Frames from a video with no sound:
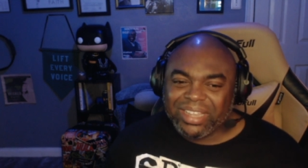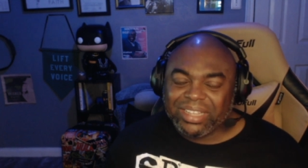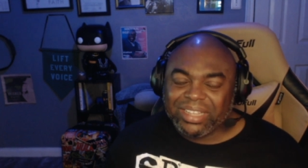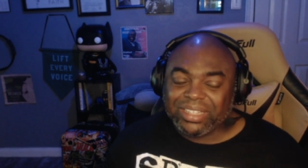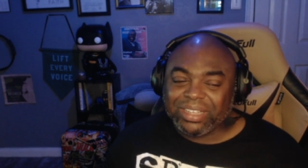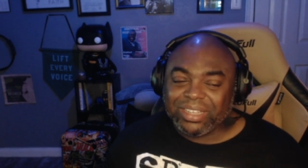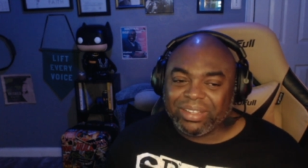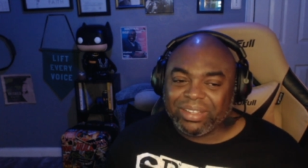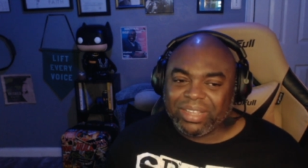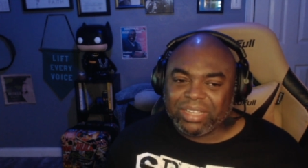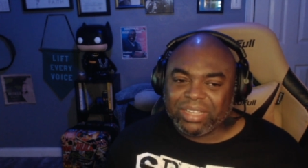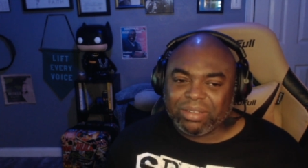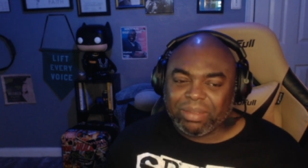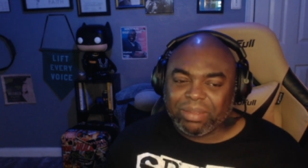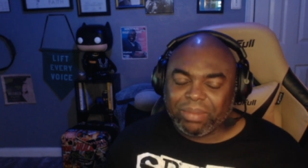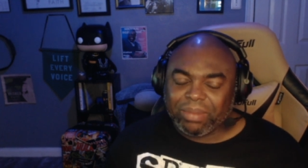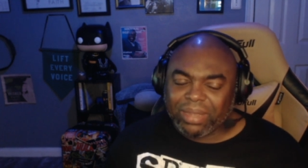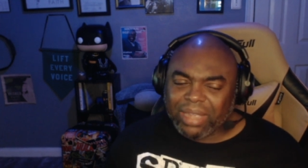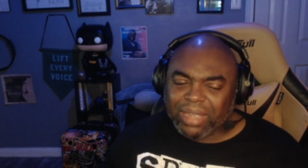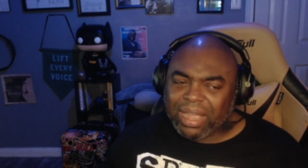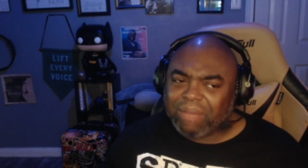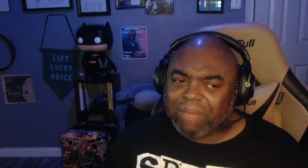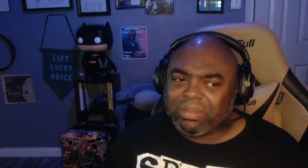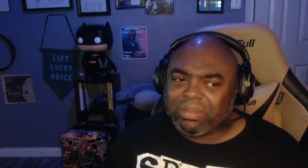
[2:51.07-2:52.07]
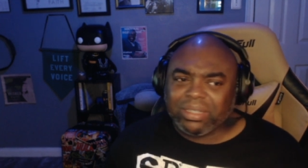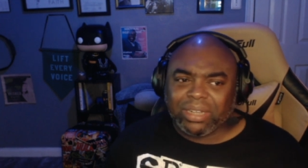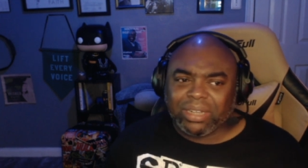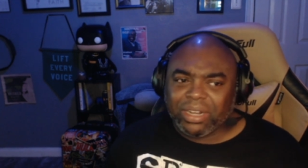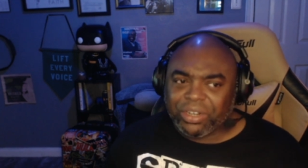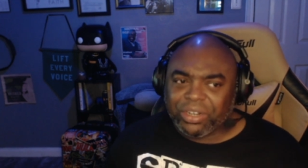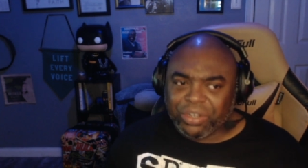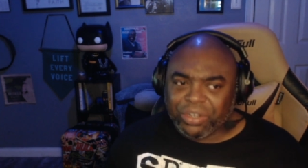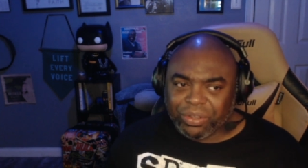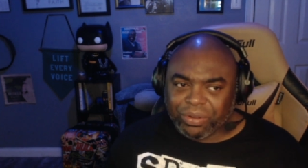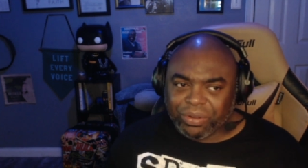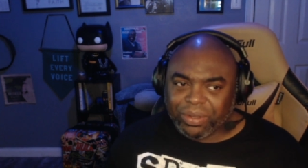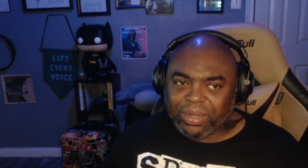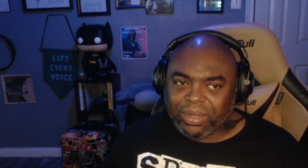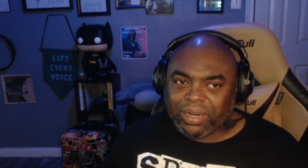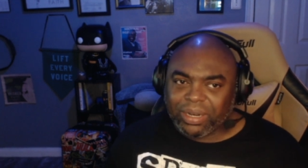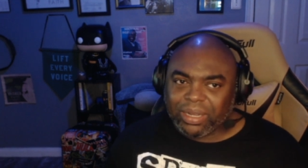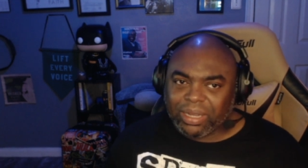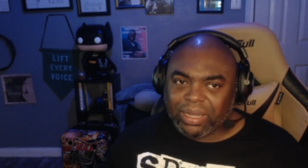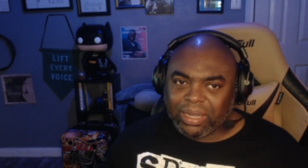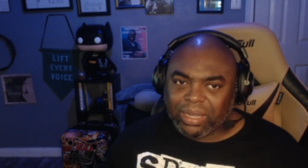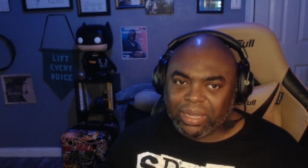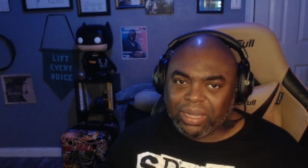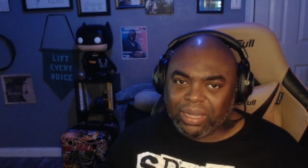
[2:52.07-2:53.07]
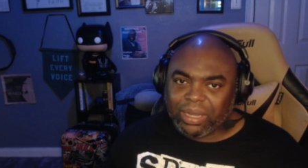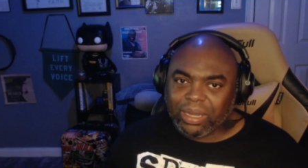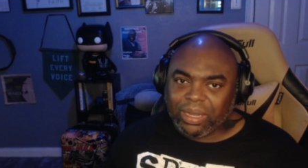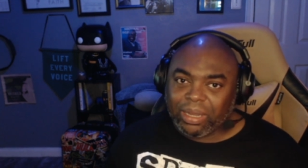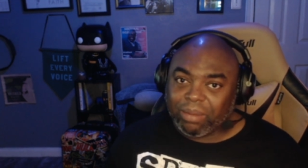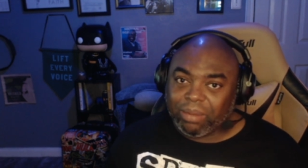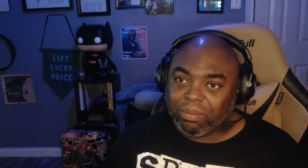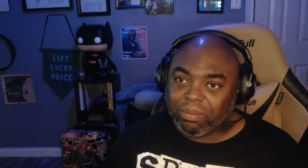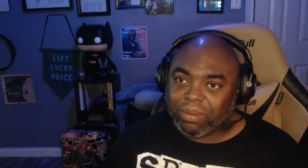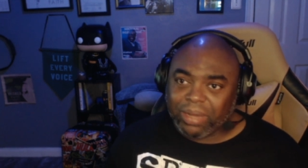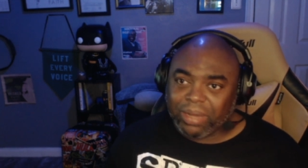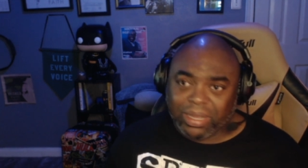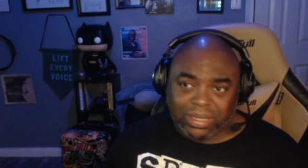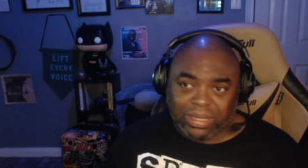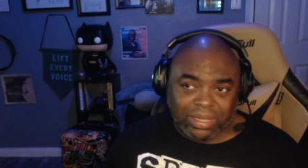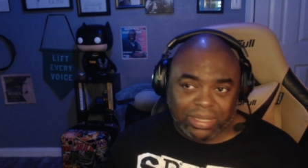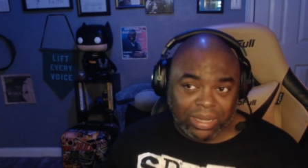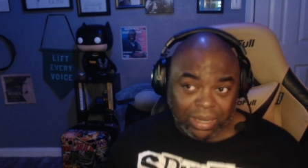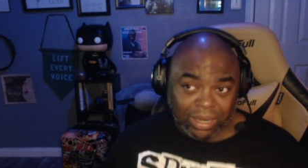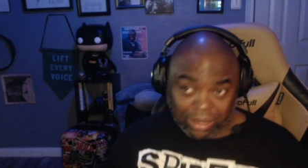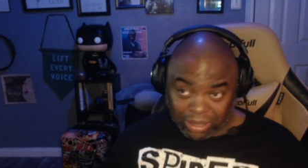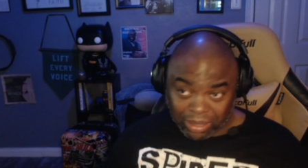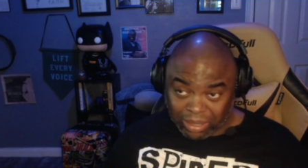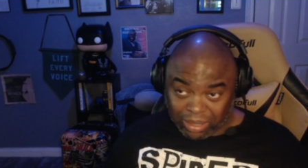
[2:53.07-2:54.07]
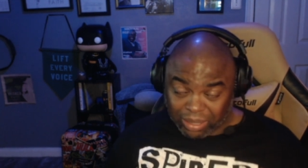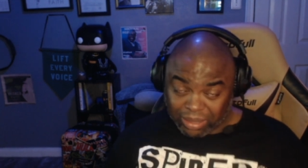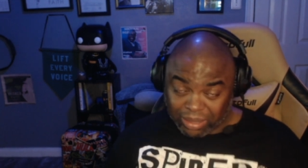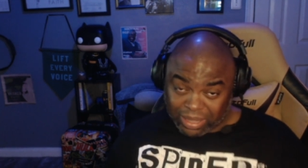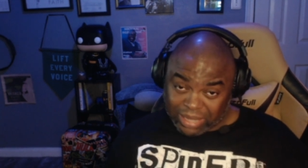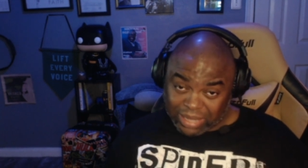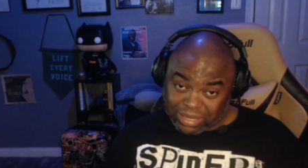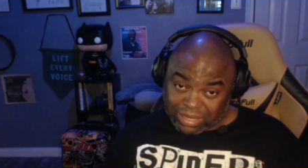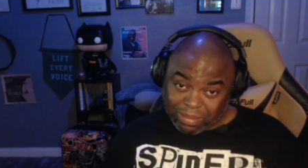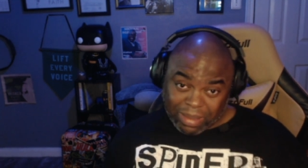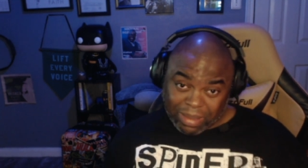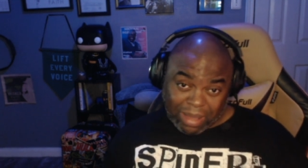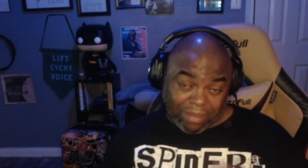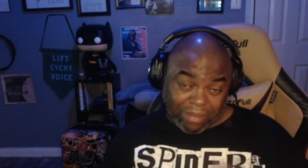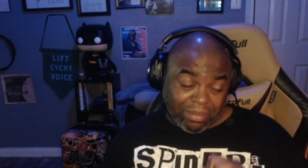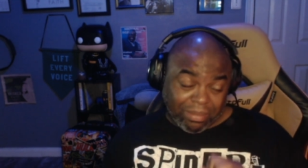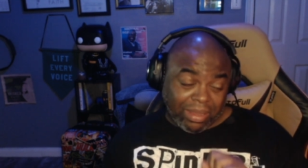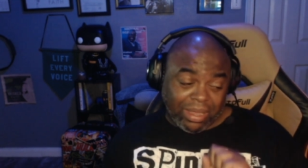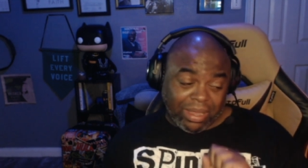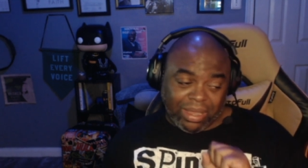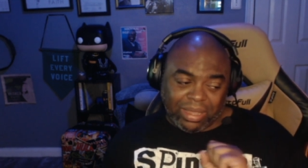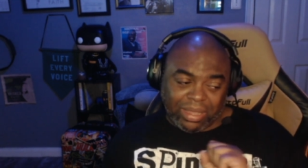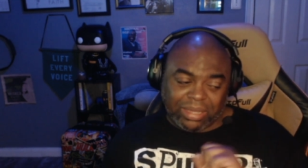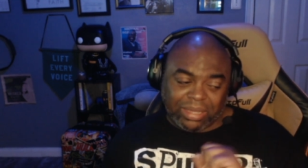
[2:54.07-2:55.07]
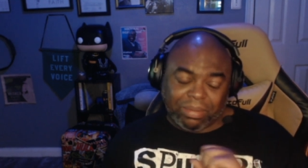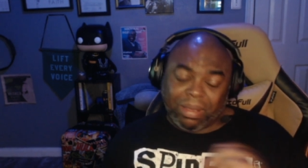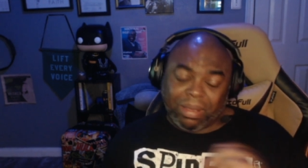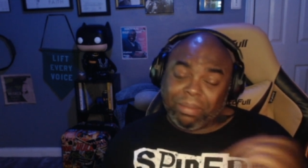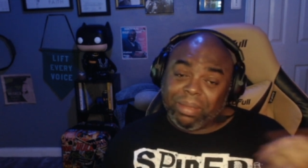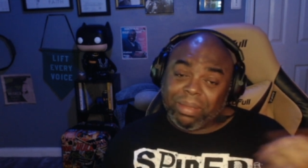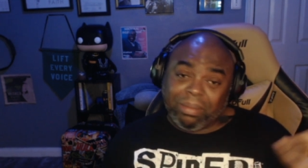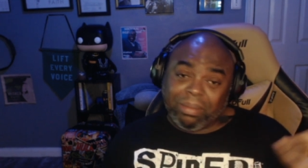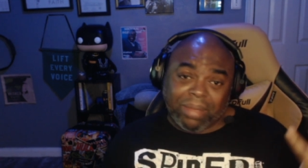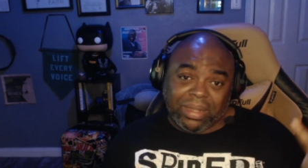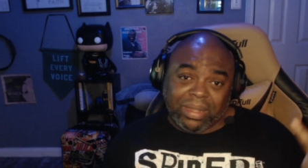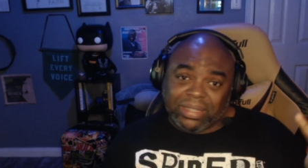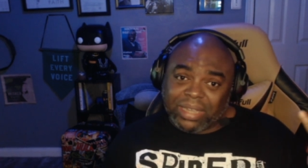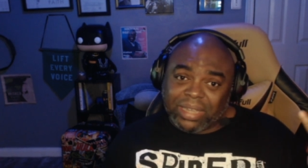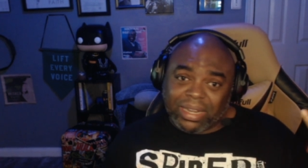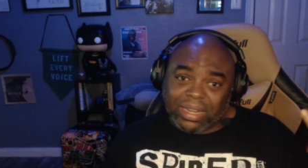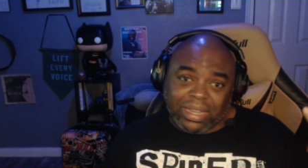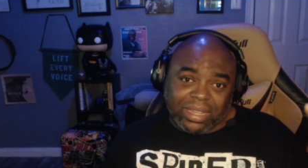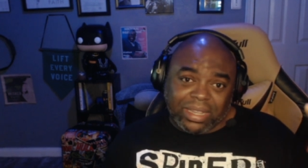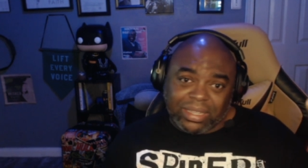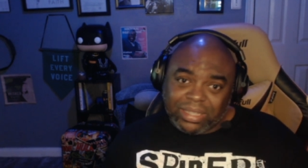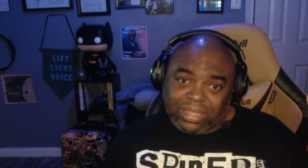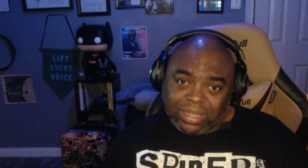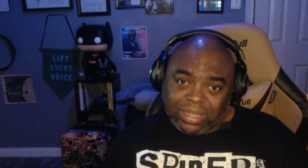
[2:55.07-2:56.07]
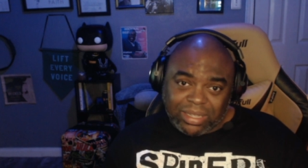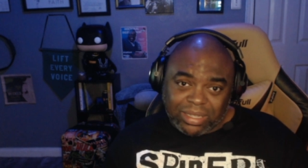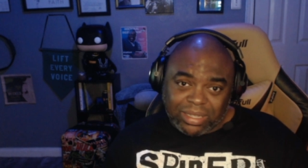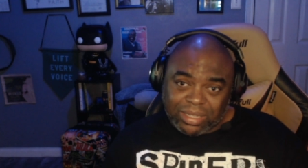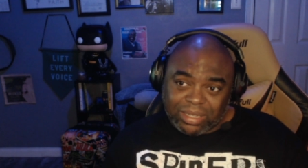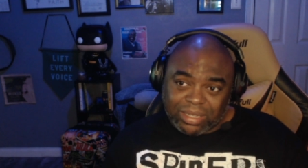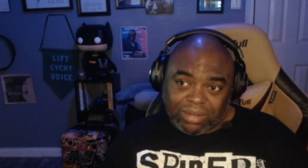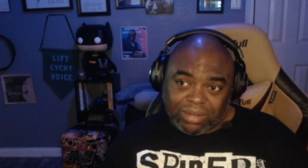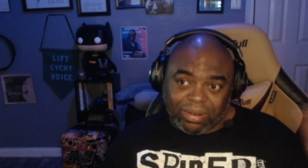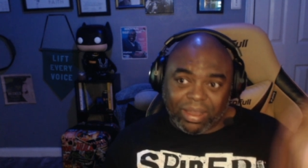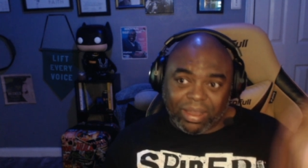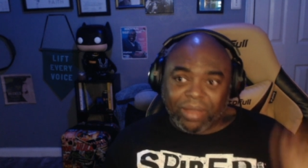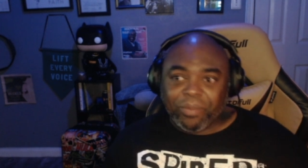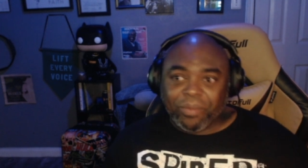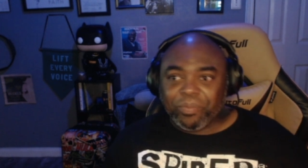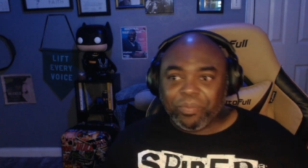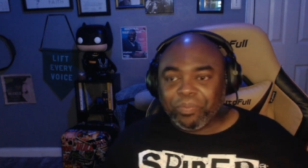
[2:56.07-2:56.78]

so that's why I'm like, I'm just going to do it. Uh, and plus, that's about me. It's about me maintaining consistency, right?